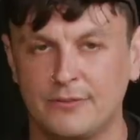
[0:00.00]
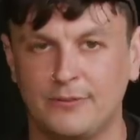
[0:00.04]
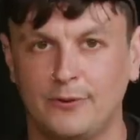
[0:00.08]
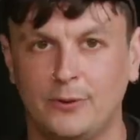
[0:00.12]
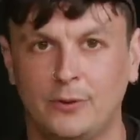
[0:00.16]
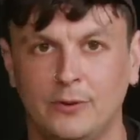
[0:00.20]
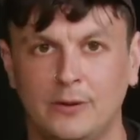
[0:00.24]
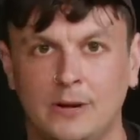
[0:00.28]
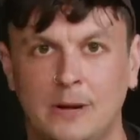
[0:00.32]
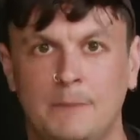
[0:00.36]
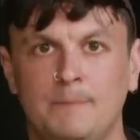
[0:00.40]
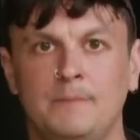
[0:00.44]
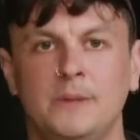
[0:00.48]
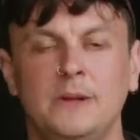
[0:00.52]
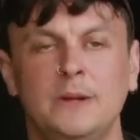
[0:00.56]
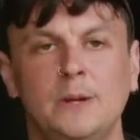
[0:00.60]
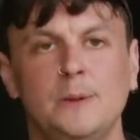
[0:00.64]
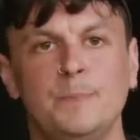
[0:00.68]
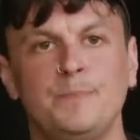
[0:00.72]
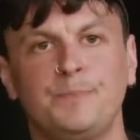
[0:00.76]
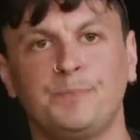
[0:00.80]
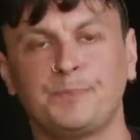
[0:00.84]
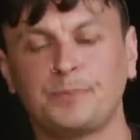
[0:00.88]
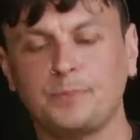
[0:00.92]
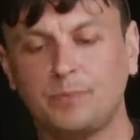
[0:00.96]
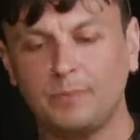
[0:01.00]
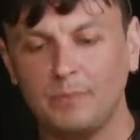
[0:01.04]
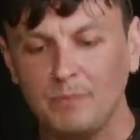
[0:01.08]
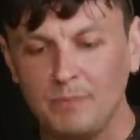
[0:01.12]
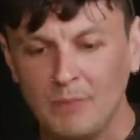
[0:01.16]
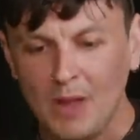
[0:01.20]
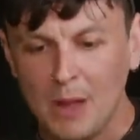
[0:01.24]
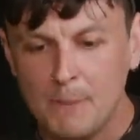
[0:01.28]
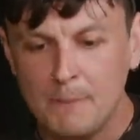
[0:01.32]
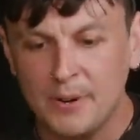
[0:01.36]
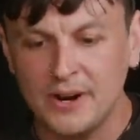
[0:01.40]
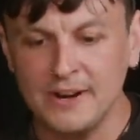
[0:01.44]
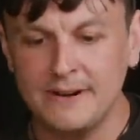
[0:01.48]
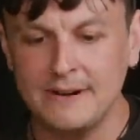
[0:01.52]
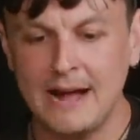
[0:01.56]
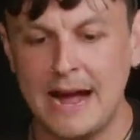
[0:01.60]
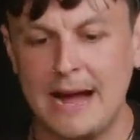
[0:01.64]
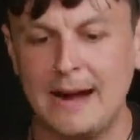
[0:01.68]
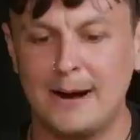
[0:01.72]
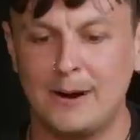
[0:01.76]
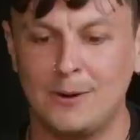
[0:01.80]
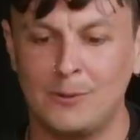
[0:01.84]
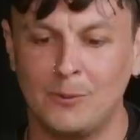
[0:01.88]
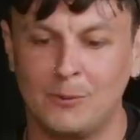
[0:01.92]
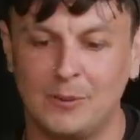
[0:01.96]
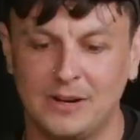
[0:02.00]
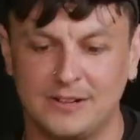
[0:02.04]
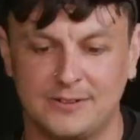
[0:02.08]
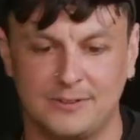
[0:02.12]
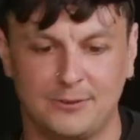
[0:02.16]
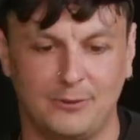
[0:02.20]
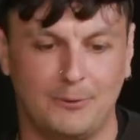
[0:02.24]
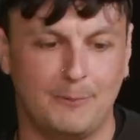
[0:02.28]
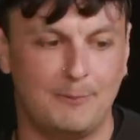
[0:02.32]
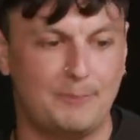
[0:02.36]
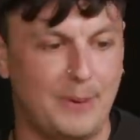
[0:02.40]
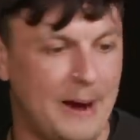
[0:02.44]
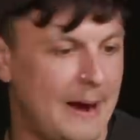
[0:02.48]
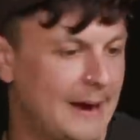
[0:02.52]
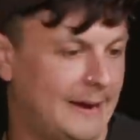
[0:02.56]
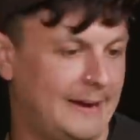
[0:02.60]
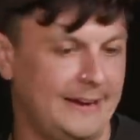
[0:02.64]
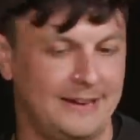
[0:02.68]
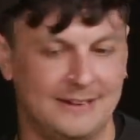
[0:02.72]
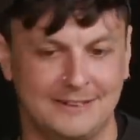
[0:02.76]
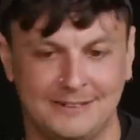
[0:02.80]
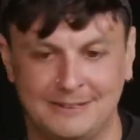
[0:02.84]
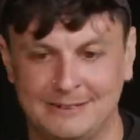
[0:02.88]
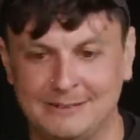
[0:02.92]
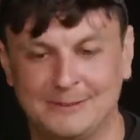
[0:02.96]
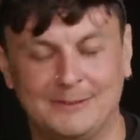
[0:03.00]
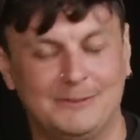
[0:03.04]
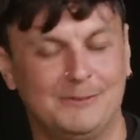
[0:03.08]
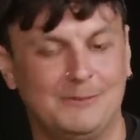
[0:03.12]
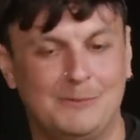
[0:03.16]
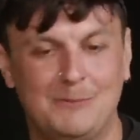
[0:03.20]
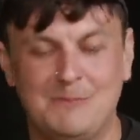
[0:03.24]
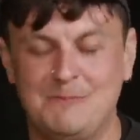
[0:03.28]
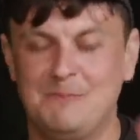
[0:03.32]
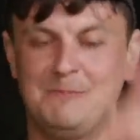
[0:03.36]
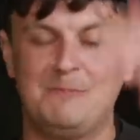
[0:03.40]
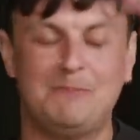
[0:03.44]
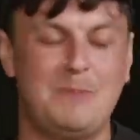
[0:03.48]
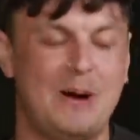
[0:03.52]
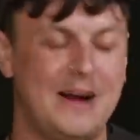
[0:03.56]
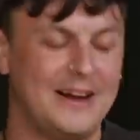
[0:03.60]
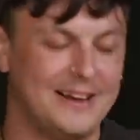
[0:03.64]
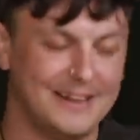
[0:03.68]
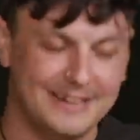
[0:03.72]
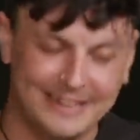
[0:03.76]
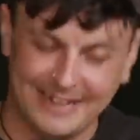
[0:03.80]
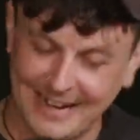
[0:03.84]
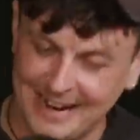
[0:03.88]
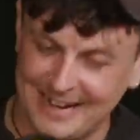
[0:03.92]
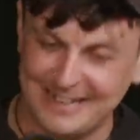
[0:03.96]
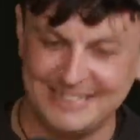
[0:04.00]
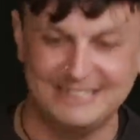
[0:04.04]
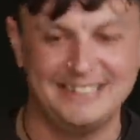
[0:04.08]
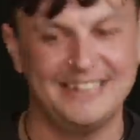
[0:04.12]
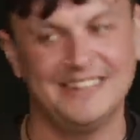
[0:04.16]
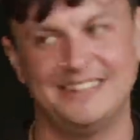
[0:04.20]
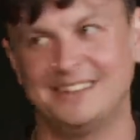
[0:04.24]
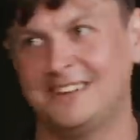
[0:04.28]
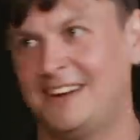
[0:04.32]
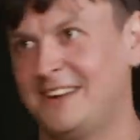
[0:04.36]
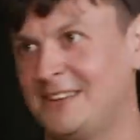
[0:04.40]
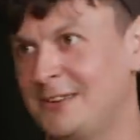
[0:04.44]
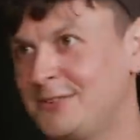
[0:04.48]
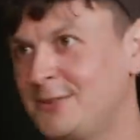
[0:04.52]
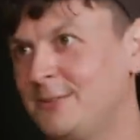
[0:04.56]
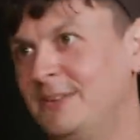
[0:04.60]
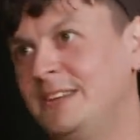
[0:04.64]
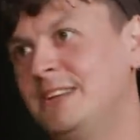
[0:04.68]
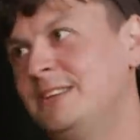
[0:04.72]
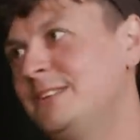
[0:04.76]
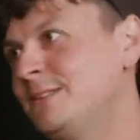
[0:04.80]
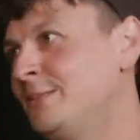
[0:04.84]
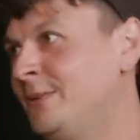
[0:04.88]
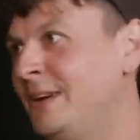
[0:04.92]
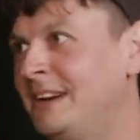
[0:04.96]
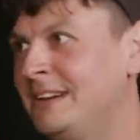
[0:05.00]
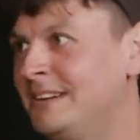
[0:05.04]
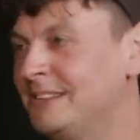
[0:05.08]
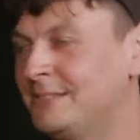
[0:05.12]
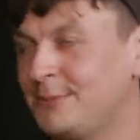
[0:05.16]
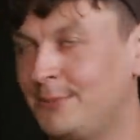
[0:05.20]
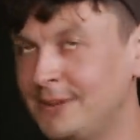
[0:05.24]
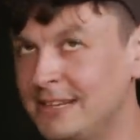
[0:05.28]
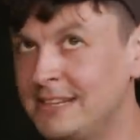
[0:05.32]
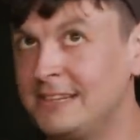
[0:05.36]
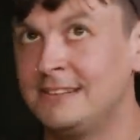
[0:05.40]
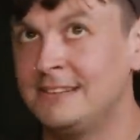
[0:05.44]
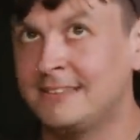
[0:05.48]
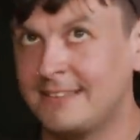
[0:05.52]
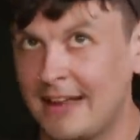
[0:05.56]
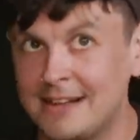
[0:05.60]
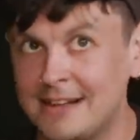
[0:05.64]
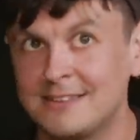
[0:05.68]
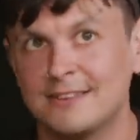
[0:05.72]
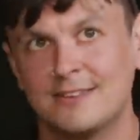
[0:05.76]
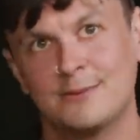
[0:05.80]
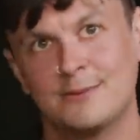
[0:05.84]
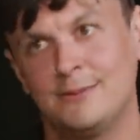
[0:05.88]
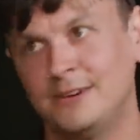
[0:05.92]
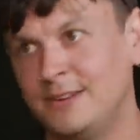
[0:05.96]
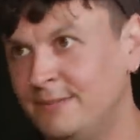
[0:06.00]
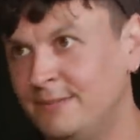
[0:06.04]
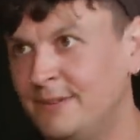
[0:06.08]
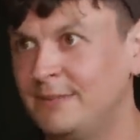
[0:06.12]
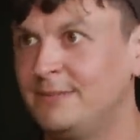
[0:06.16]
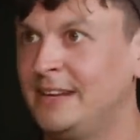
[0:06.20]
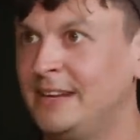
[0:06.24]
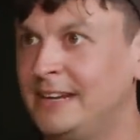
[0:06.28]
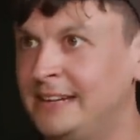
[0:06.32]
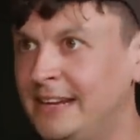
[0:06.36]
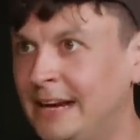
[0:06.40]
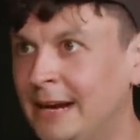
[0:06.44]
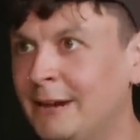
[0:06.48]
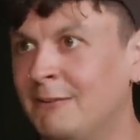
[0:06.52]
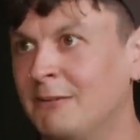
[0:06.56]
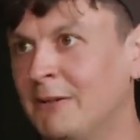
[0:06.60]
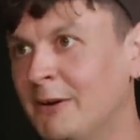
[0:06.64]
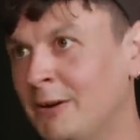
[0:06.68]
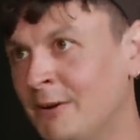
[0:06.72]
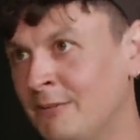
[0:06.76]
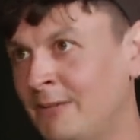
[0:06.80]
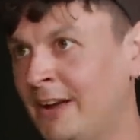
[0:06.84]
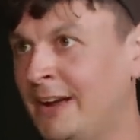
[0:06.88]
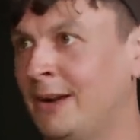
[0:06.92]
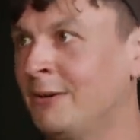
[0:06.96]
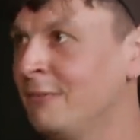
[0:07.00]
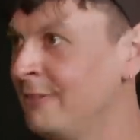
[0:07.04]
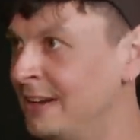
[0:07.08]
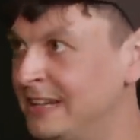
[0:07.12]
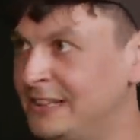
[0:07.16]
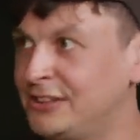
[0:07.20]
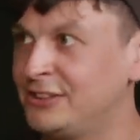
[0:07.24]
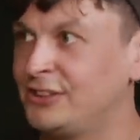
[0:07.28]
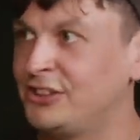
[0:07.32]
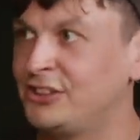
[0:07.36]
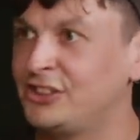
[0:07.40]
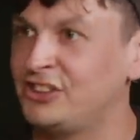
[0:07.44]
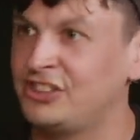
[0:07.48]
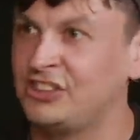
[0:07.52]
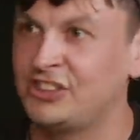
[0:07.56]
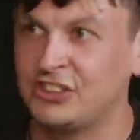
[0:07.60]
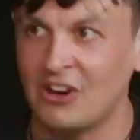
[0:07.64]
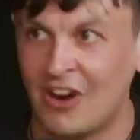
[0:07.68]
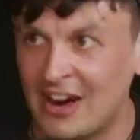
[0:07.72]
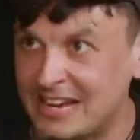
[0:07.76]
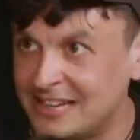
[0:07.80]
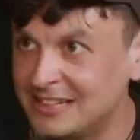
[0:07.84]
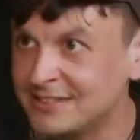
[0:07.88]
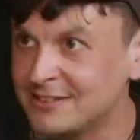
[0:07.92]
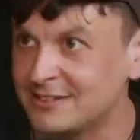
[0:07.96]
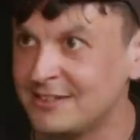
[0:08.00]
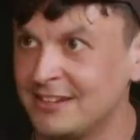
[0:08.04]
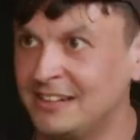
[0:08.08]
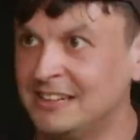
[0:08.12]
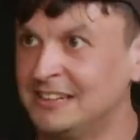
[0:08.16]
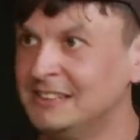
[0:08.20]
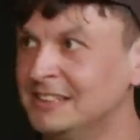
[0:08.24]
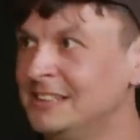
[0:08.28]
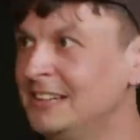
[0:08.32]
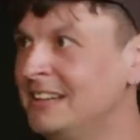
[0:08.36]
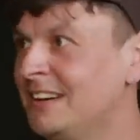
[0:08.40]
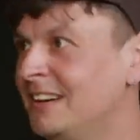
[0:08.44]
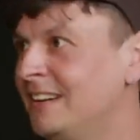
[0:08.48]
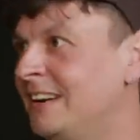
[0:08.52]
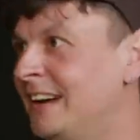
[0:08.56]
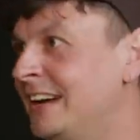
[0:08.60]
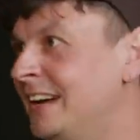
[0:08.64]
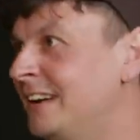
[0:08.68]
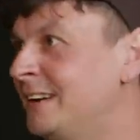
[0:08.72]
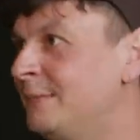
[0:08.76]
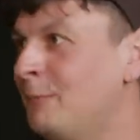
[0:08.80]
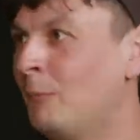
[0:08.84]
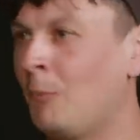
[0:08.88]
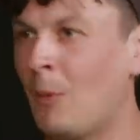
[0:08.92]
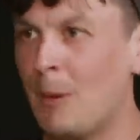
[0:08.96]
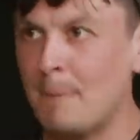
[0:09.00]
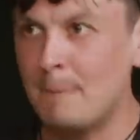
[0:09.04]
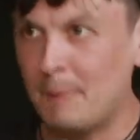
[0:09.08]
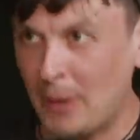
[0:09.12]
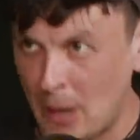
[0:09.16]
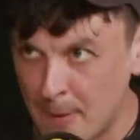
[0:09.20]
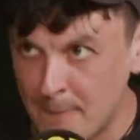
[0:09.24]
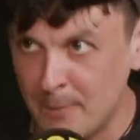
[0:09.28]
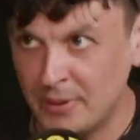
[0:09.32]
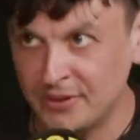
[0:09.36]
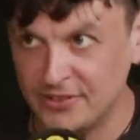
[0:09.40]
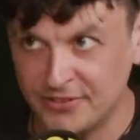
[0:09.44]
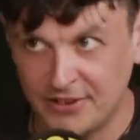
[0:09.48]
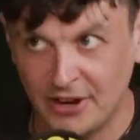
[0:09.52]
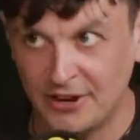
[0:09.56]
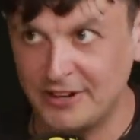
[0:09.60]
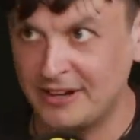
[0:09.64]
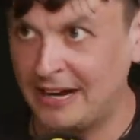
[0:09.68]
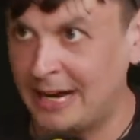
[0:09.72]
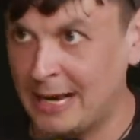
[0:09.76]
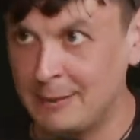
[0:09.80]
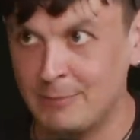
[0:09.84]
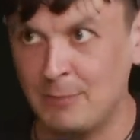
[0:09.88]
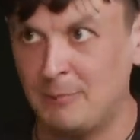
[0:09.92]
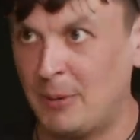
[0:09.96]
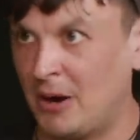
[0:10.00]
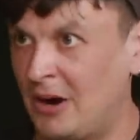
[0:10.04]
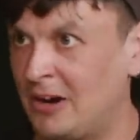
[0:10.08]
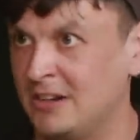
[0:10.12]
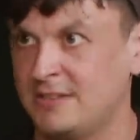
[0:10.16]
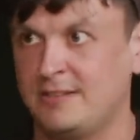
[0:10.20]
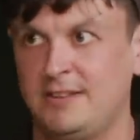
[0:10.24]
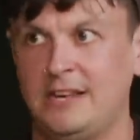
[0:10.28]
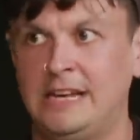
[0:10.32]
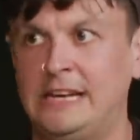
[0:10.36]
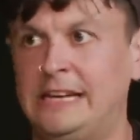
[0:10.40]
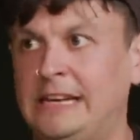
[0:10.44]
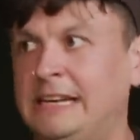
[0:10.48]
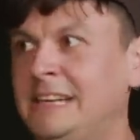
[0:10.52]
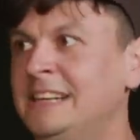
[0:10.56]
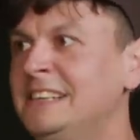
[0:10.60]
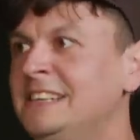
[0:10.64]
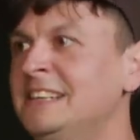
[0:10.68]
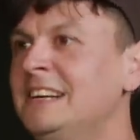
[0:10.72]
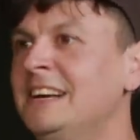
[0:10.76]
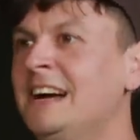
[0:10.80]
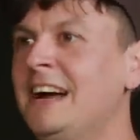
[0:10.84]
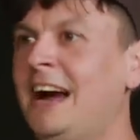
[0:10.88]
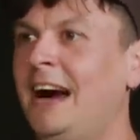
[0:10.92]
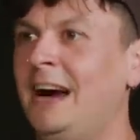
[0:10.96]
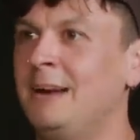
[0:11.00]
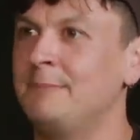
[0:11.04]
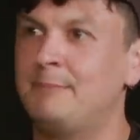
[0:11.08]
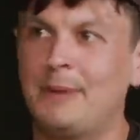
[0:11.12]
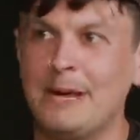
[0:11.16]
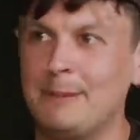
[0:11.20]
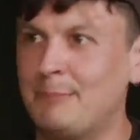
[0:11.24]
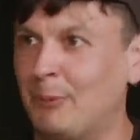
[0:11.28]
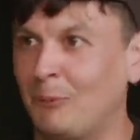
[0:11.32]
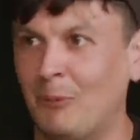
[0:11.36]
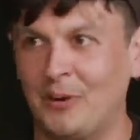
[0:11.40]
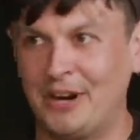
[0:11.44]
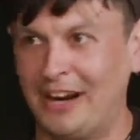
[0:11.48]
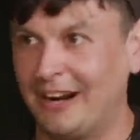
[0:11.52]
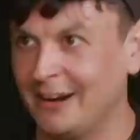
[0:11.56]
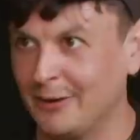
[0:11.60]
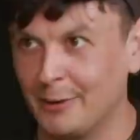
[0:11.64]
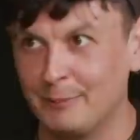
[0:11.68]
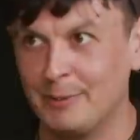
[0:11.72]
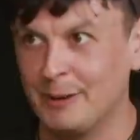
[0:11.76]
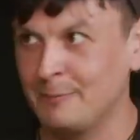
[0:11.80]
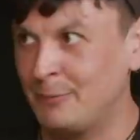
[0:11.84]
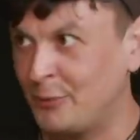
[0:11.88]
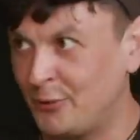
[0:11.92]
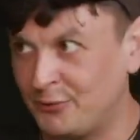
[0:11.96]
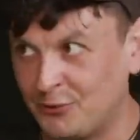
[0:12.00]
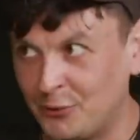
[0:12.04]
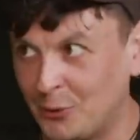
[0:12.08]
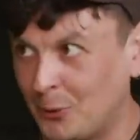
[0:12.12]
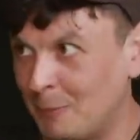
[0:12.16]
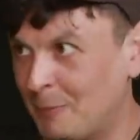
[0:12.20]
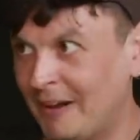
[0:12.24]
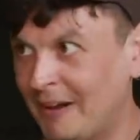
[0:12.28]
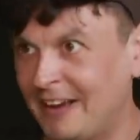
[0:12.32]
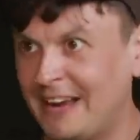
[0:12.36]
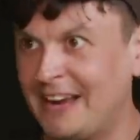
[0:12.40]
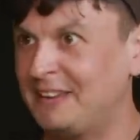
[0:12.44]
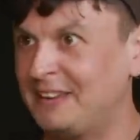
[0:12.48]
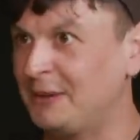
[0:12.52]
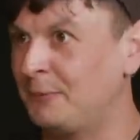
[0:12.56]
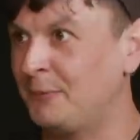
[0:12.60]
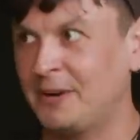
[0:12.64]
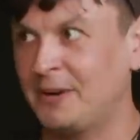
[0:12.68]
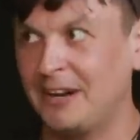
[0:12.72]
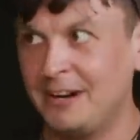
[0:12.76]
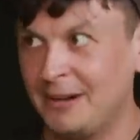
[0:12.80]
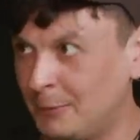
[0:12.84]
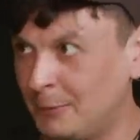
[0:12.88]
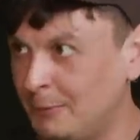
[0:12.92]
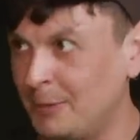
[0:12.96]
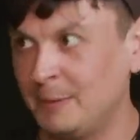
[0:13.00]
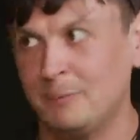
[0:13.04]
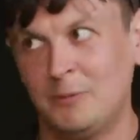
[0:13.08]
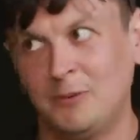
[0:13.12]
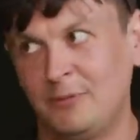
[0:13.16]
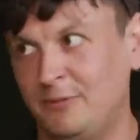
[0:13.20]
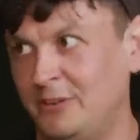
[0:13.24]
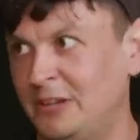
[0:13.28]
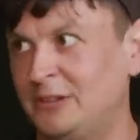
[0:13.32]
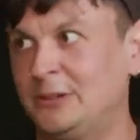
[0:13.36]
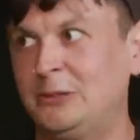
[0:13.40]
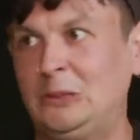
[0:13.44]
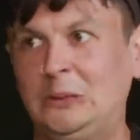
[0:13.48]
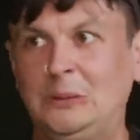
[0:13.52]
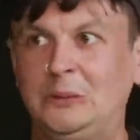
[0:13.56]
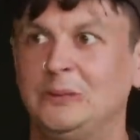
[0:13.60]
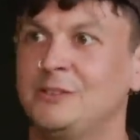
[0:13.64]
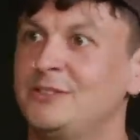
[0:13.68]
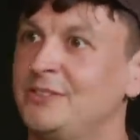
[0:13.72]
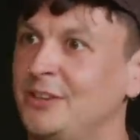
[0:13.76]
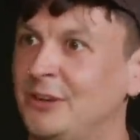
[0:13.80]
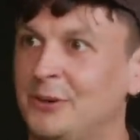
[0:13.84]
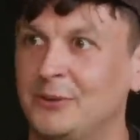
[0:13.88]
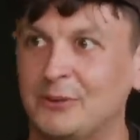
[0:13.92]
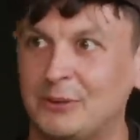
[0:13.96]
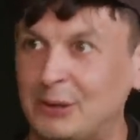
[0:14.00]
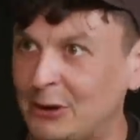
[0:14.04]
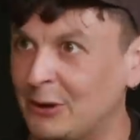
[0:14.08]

for them. But now we're sort of back in, back again in like the twenty ten to twenty fifteen era of like a really shite, like one pump and done Labour Party, and people want a little bit more foreplay, they want a little bit more fiddle. So mm.